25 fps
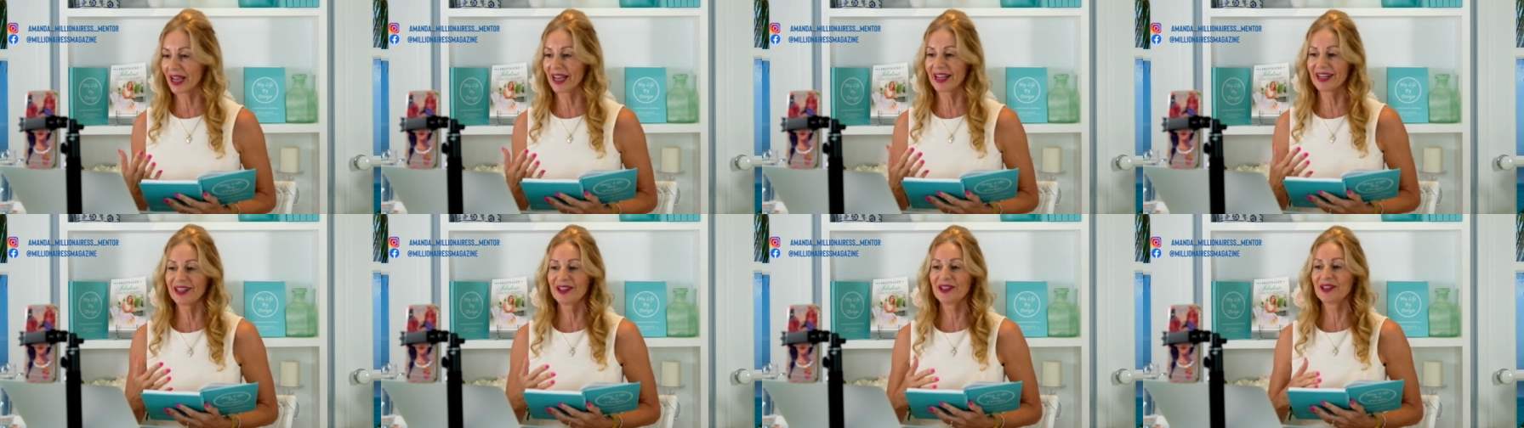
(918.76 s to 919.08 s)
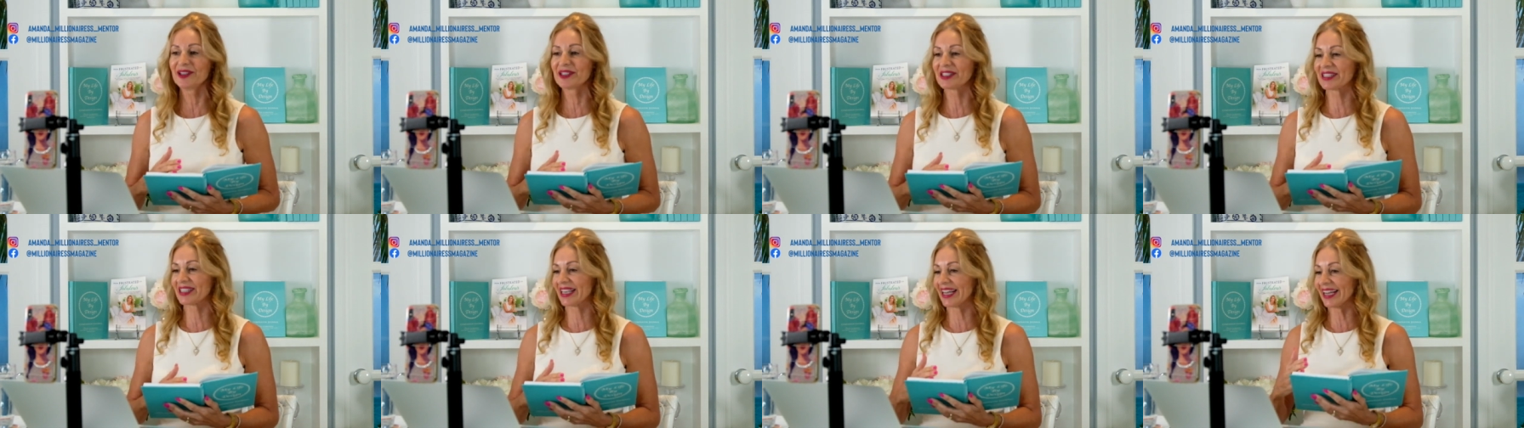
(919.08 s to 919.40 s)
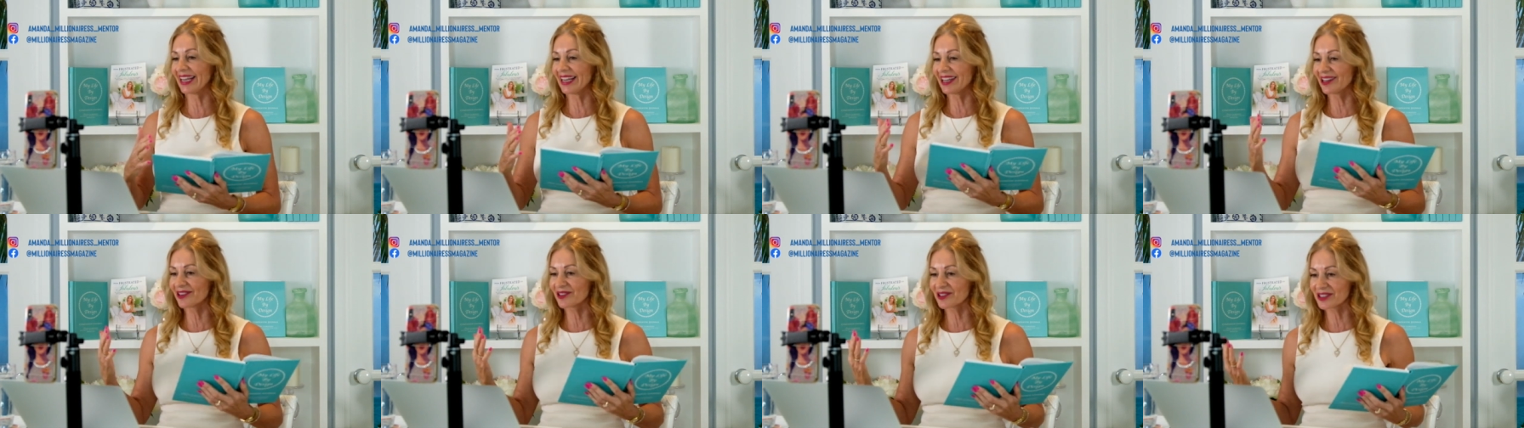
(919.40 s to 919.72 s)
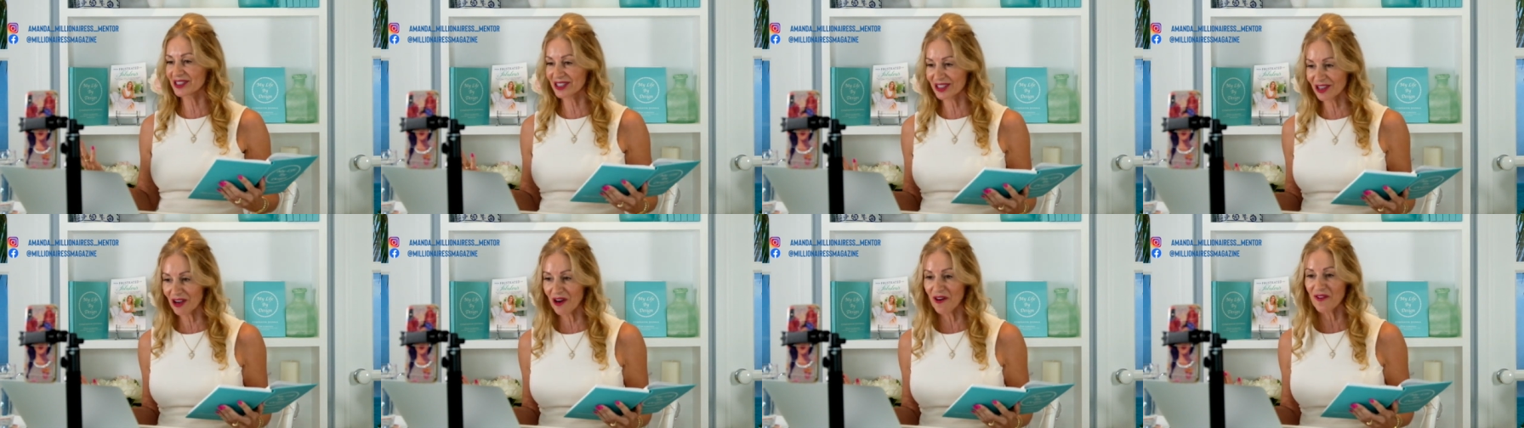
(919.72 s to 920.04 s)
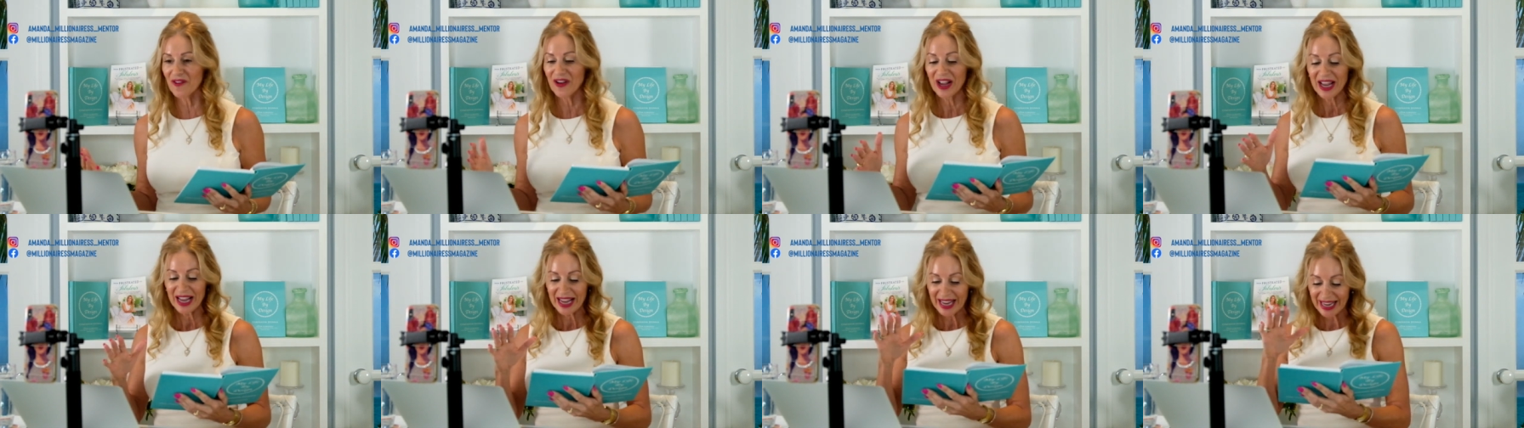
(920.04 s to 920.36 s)
Can you see
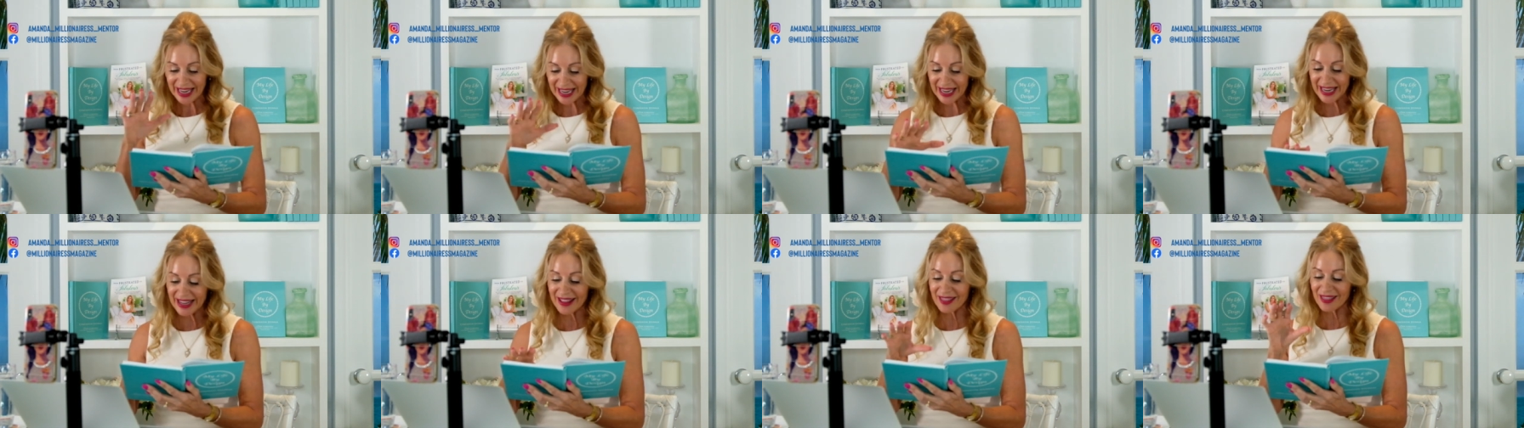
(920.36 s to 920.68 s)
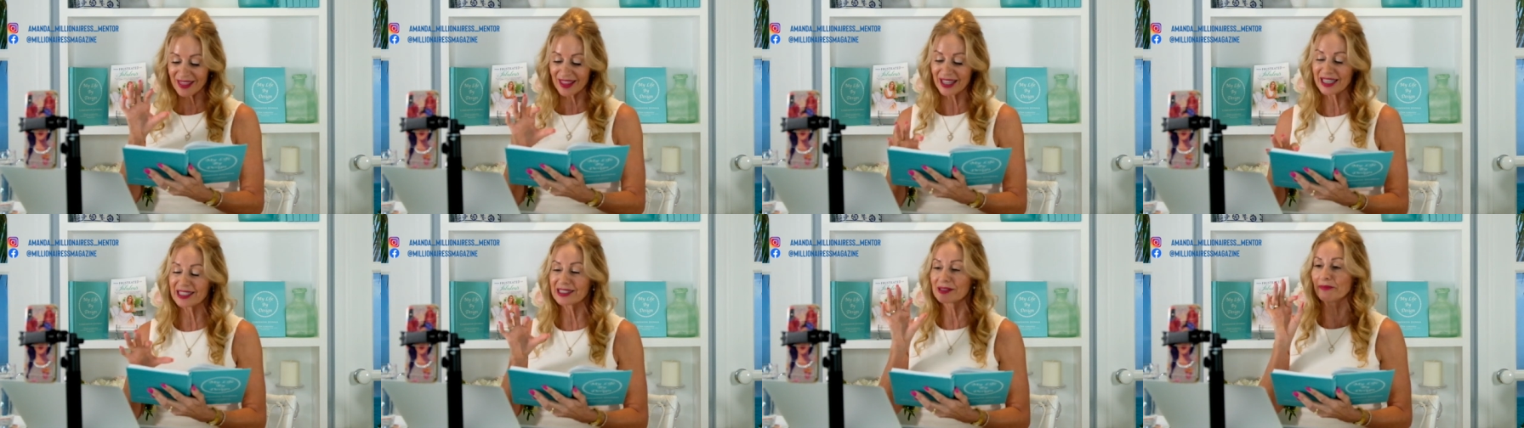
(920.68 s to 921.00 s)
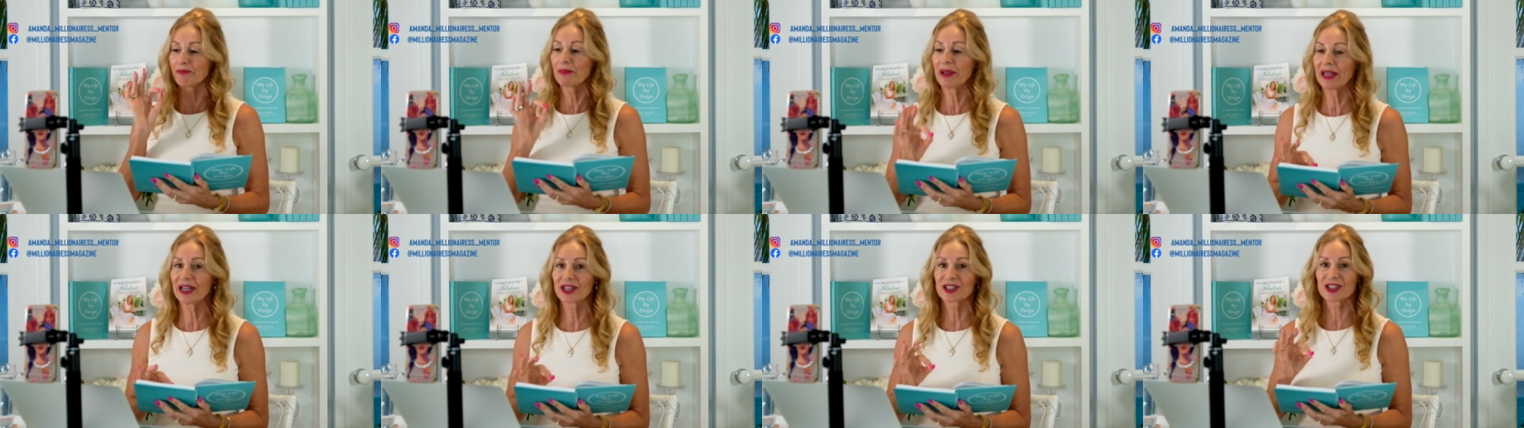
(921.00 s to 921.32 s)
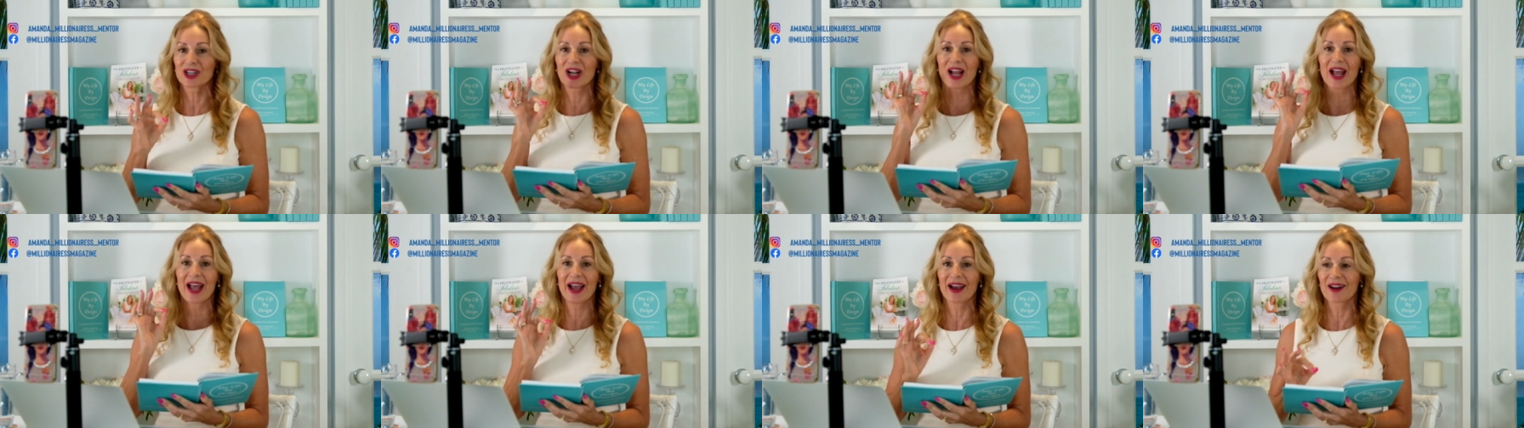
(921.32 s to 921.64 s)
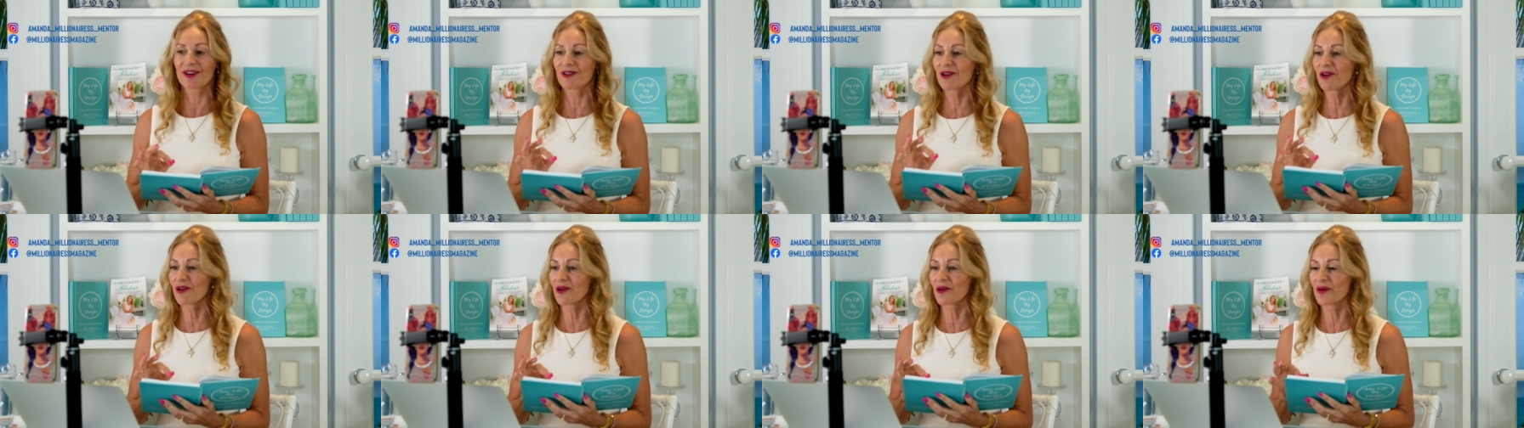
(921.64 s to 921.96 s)
yourself in this picture
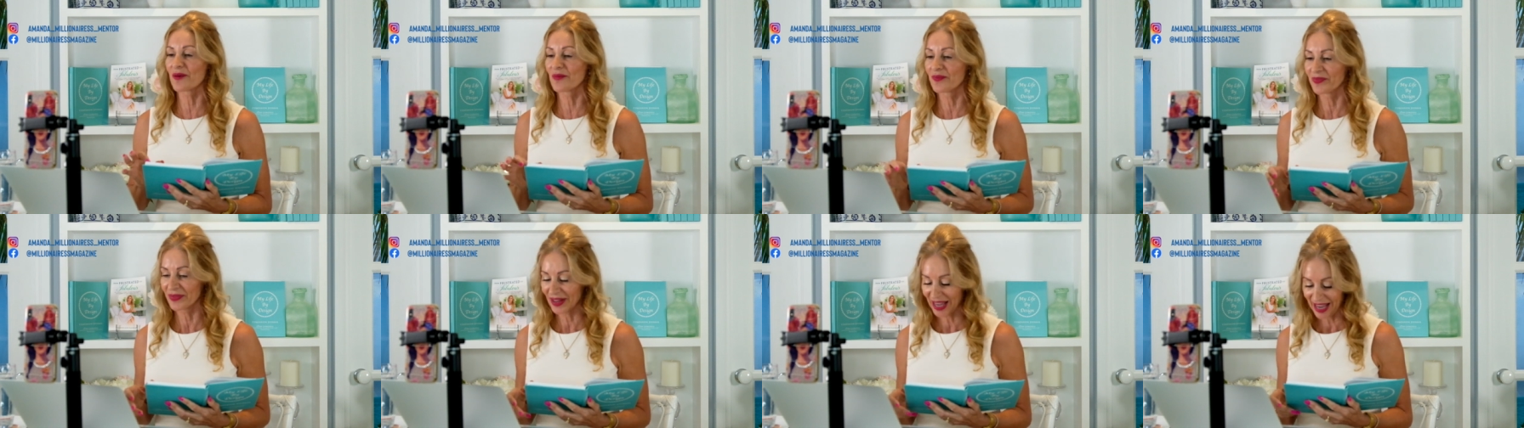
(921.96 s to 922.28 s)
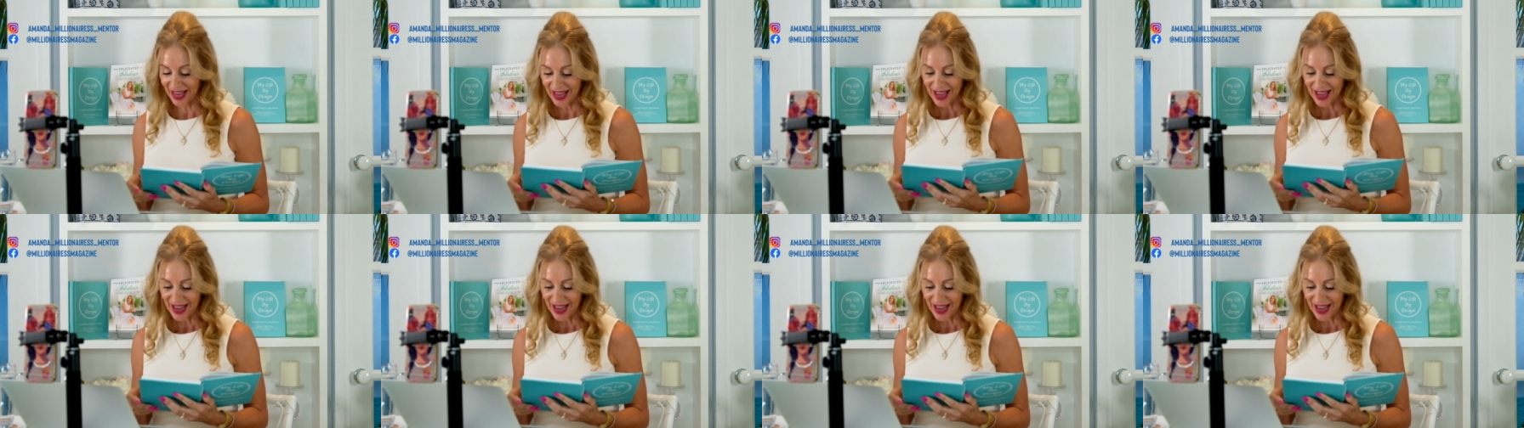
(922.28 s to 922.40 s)
at all?